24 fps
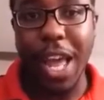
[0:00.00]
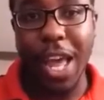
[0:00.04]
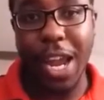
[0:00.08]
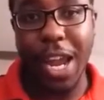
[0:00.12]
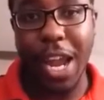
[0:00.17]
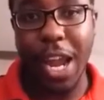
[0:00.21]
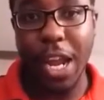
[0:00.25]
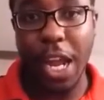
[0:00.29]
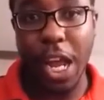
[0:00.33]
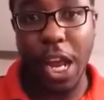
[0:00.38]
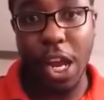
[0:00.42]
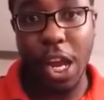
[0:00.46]

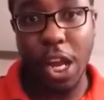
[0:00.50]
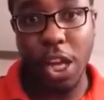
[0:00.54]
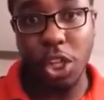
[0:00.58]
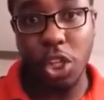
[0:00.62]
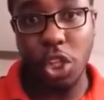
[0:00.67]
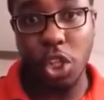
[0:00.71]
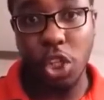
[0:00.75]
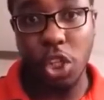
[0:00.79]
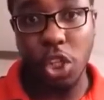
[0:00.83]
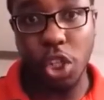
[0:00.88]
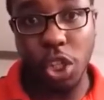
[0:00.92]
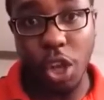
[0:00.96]
and I gotta
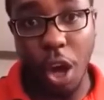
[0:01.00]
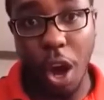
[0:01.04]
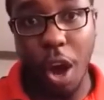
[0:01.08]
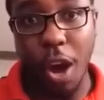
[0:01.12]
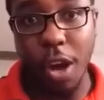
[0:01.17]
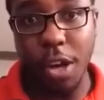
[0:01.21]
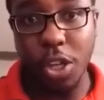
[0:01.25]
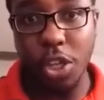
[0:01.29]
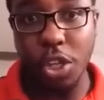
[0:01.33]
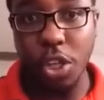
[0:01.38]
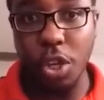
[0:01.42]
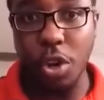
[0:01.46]

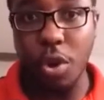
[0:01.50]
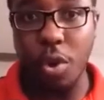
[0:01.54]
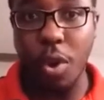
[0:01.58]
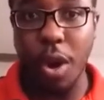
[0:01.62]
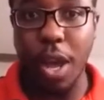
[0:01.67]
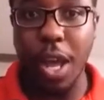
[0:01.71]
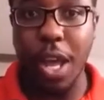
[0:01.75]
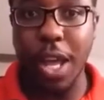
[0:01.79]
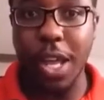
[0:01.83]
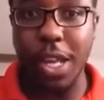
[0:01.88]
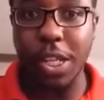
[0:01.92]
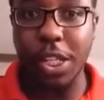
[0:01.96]
start
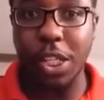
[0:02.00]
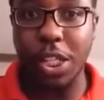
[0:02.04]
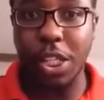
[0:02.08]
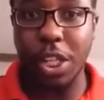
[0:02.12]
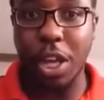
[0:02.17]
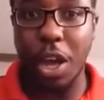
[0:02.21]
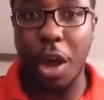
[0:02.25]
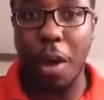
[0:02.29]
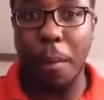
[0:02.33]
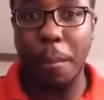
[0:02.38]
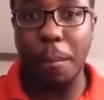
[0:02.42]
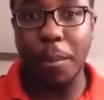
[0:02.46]
doing
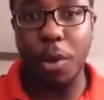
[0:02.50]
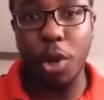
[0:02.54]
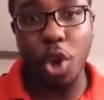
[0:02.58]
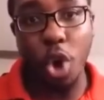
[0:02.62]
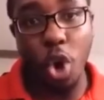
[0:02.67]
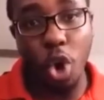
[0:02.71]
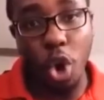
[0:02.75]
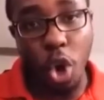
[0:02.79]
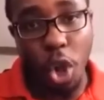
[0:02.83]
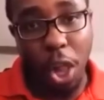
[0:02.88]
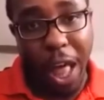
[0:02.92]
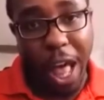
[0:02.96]
some
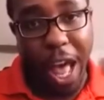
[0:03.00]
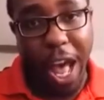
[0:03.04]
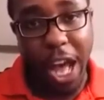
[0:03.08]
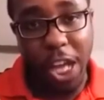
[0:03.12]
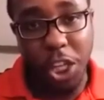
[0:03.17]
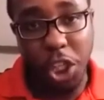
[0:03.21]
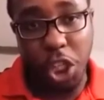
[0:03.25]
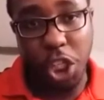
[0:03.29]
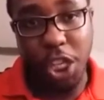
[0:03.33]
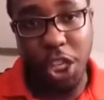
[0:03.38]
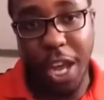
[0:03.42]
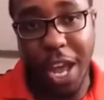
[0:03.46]
Google
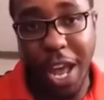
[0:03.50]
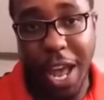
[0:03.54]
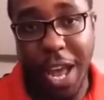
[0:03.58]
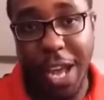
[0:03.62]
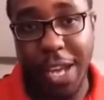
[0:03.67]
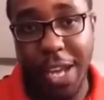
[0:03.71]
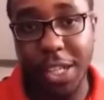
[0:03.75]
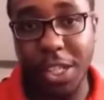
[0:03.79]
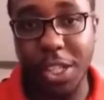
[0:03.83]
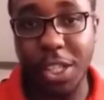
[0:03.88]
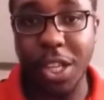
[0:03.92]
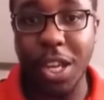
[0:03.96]

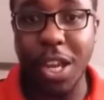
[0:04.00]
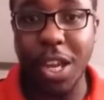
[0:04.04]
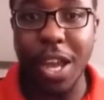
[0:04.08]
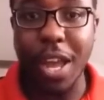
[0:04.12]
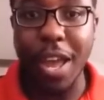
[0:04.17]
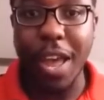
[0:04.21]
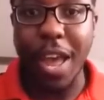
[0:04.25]
hashtags